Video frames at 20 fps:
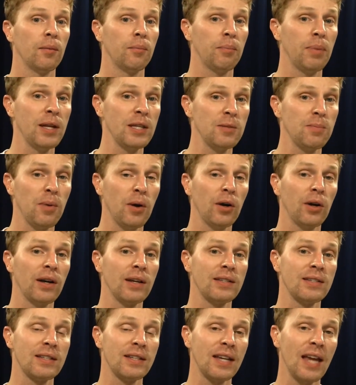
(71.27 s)
Pittsburgh
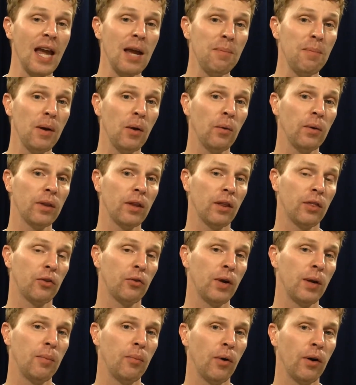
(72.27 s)
escaping with a
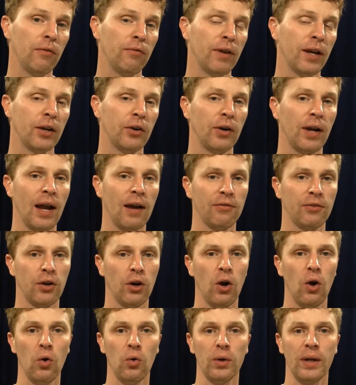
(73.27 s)
three-point victory after
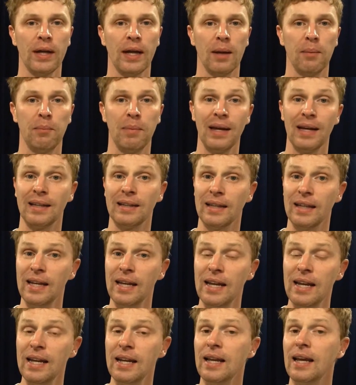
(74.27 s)
holding a big
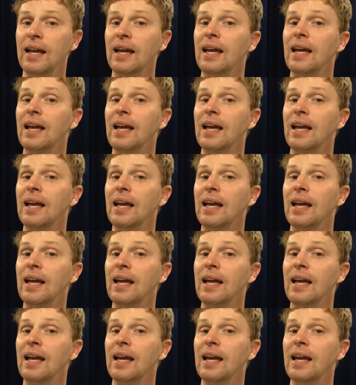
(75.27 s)
lead.